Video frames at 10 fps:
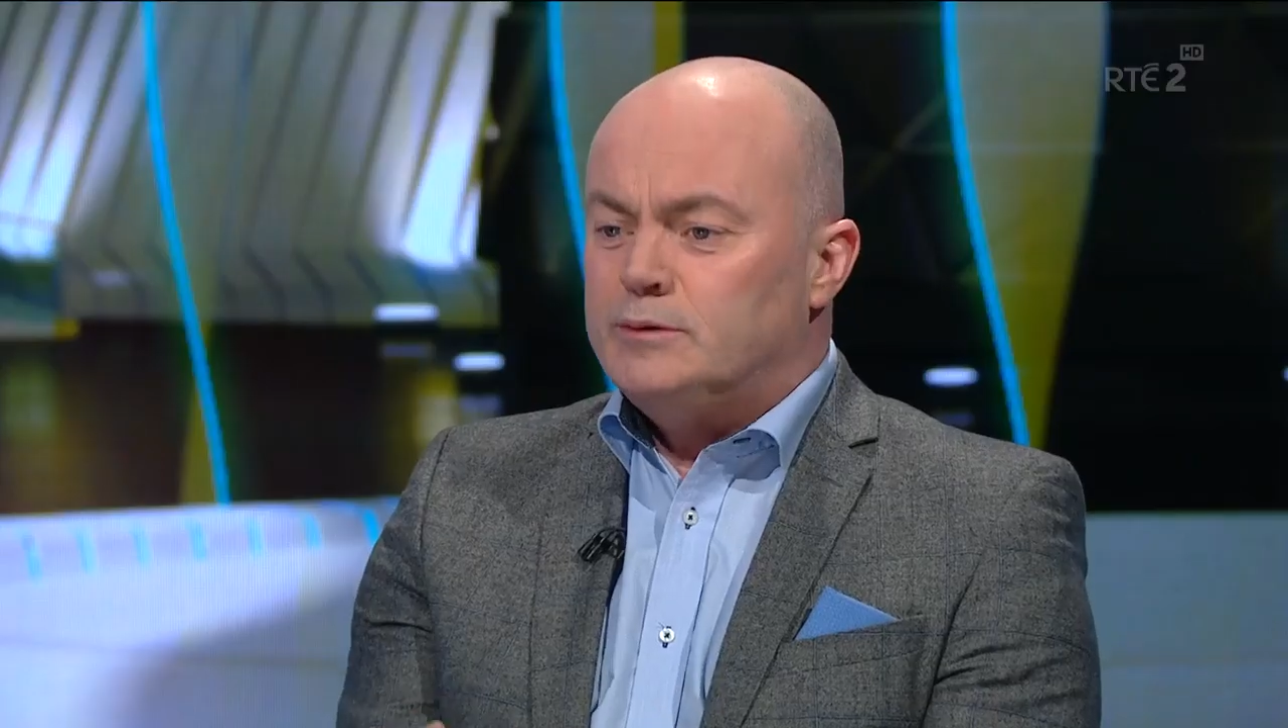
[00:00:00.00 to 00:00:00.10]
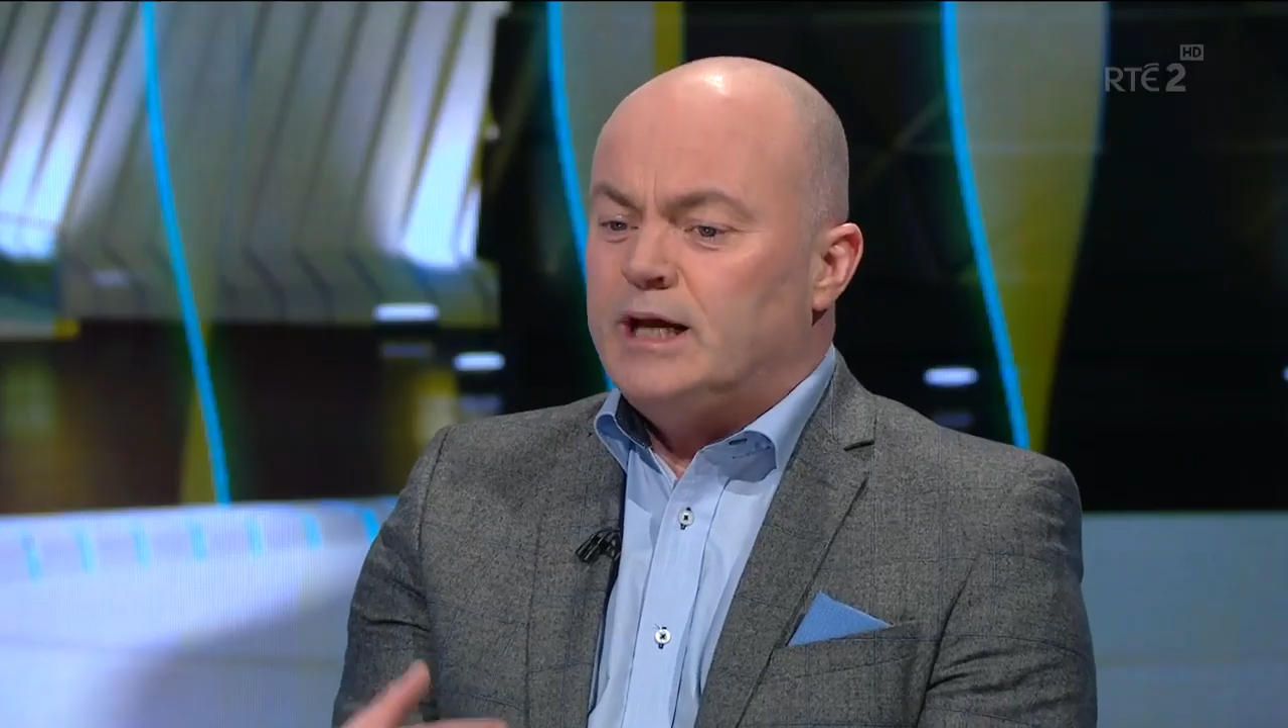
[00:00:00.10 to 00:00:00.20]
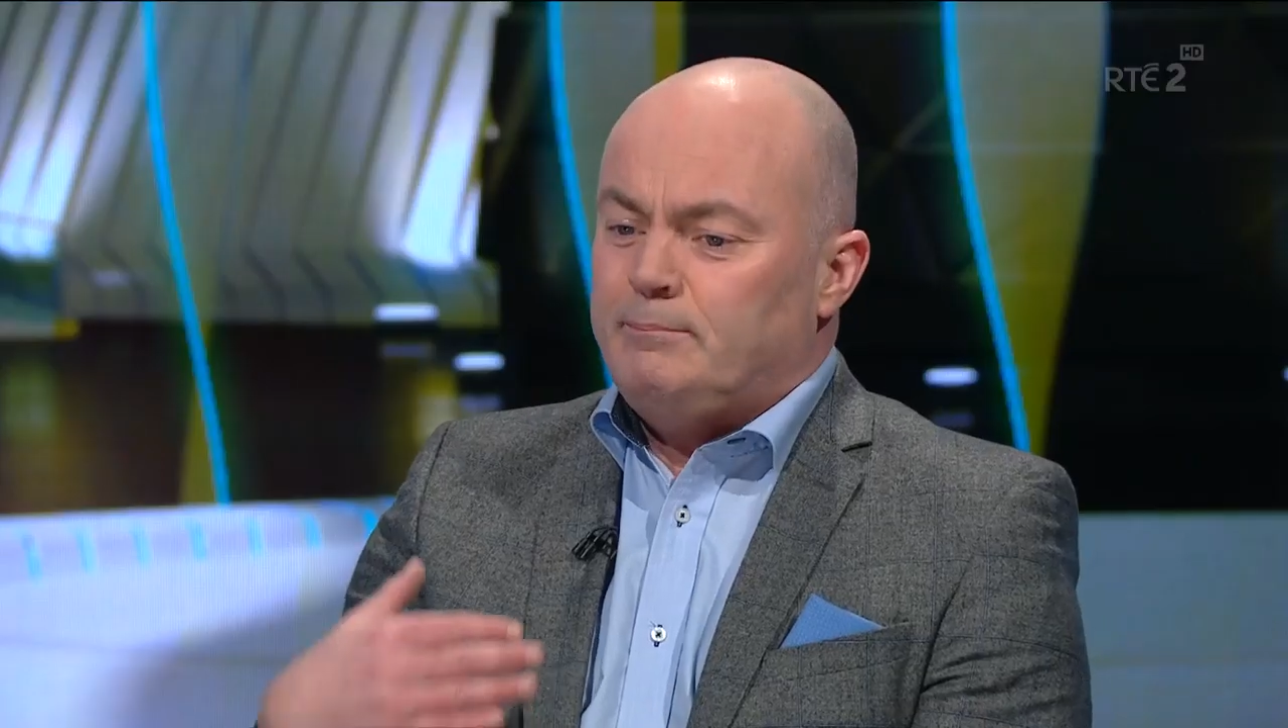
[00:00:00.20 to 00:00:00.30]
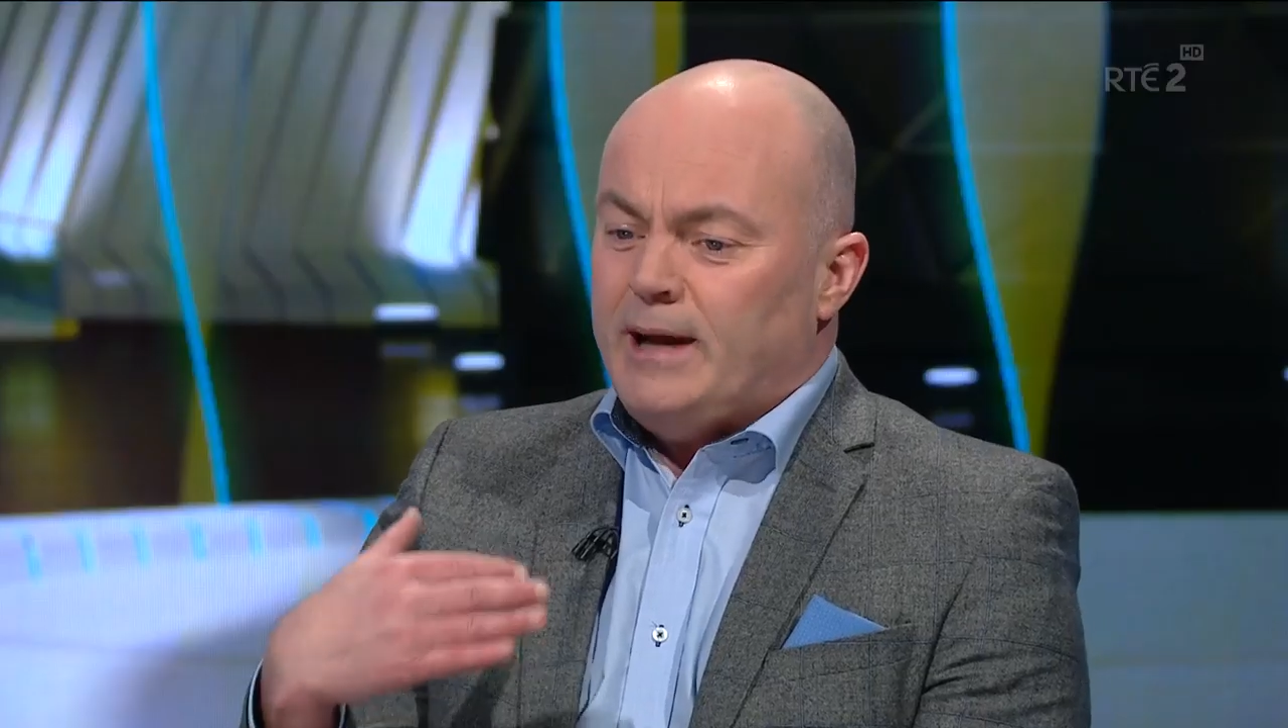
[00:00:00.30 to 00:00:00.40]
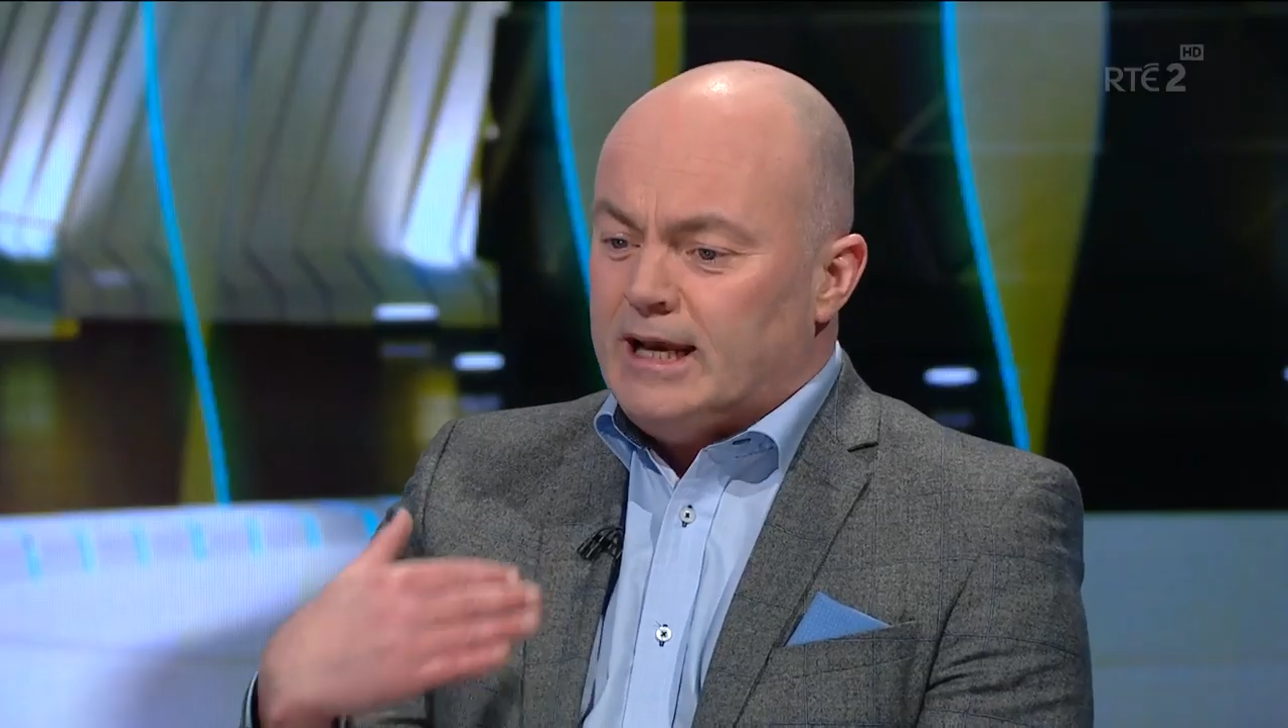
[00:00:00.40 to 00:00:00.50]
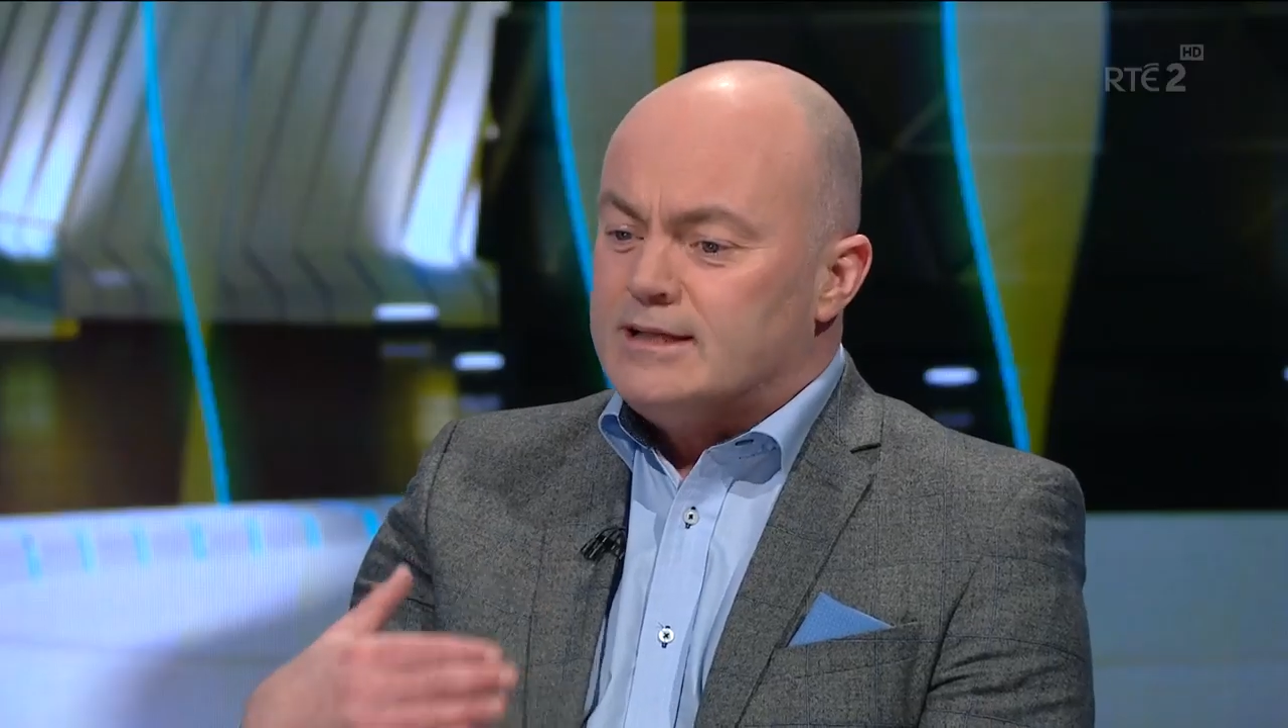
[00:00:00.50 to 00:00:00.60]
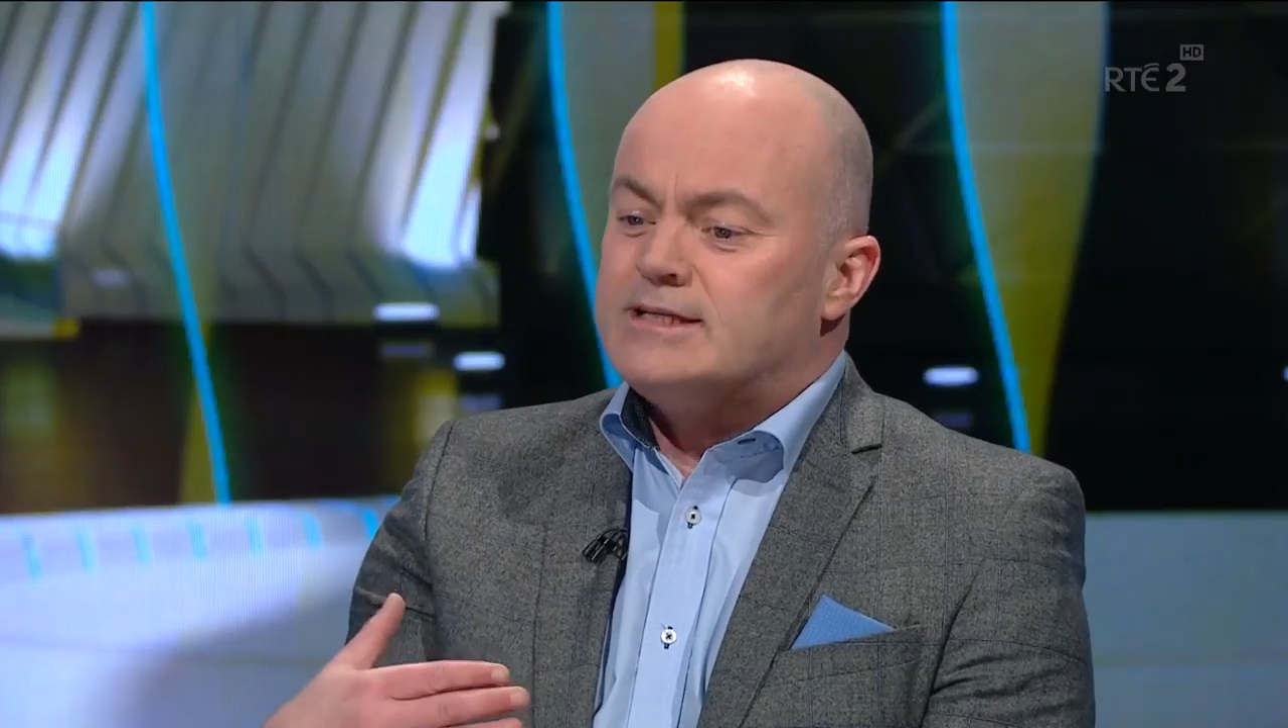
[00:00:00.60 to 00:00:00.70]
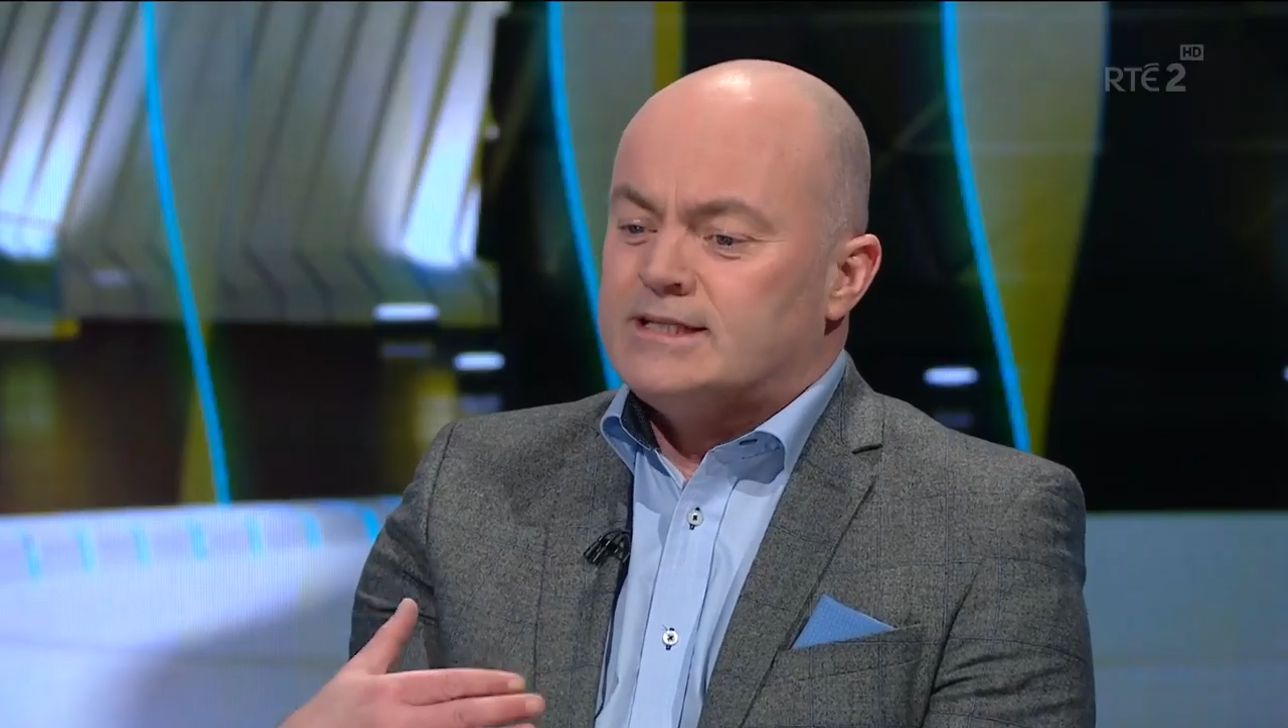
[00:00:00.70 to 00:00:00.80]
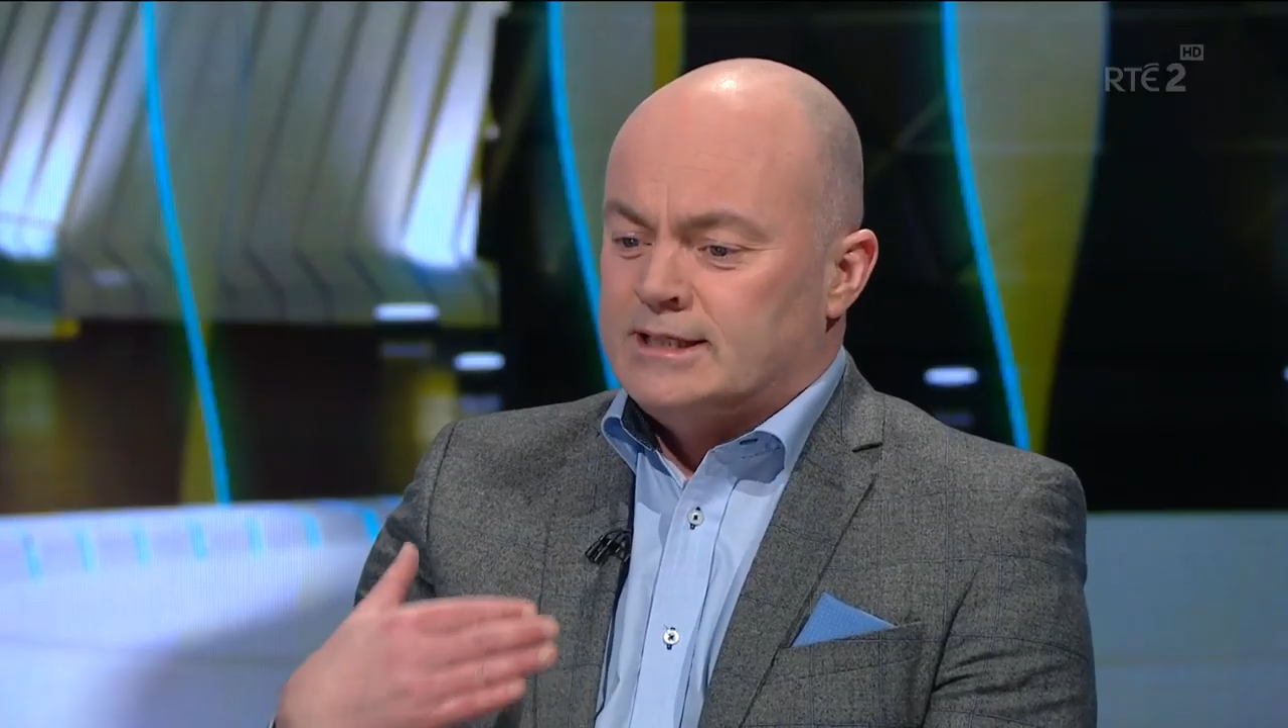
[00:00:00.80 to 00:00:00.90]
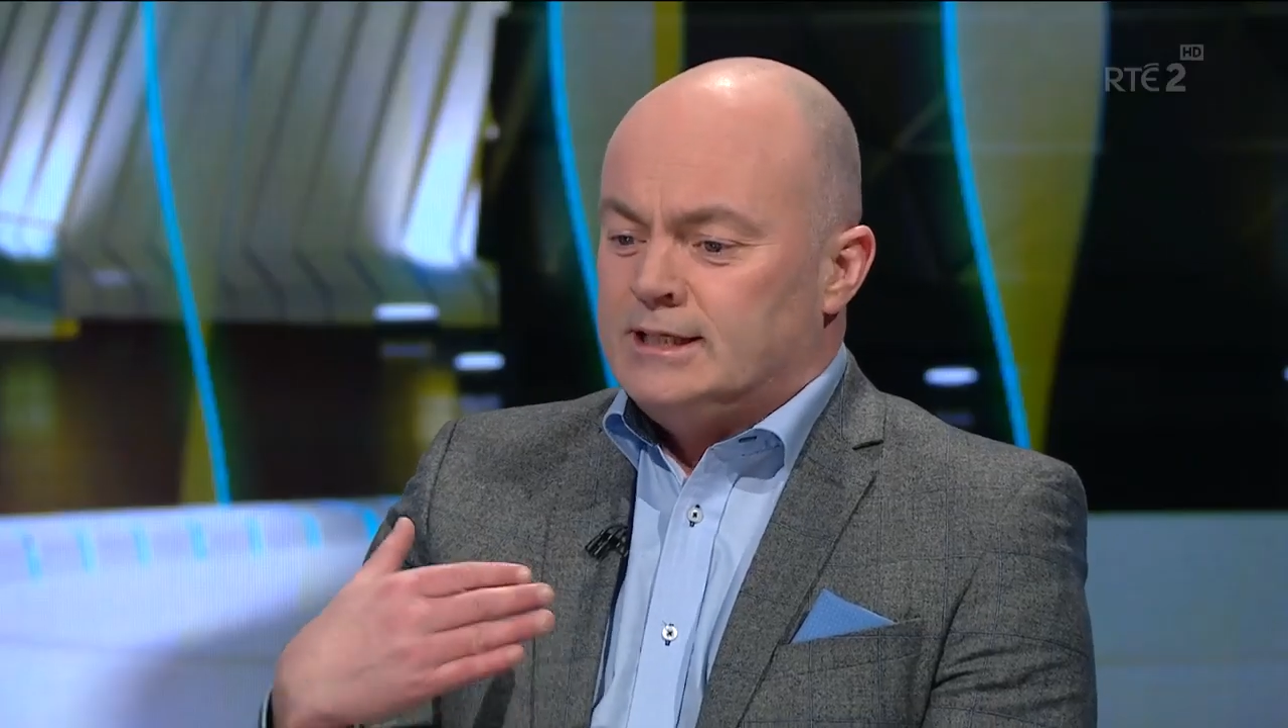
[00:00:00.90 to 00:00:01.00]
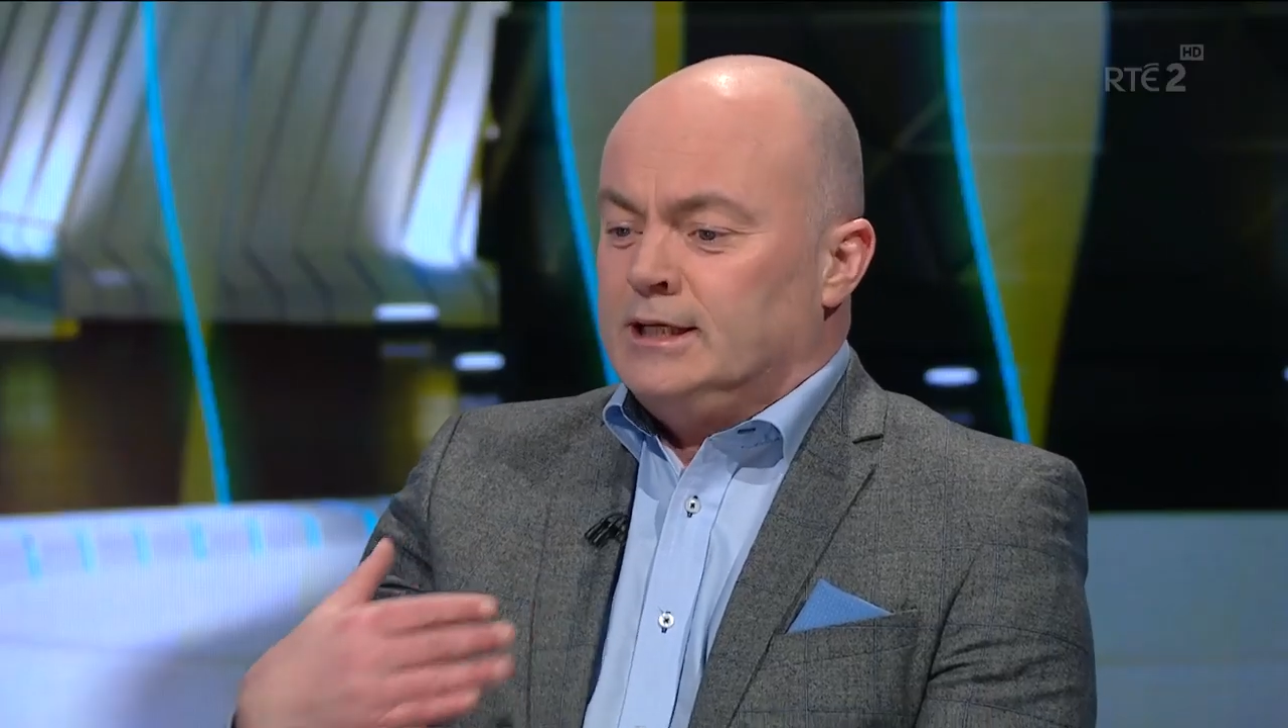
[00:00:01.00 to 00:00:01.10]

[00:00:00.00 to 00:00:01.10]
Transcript: with that balance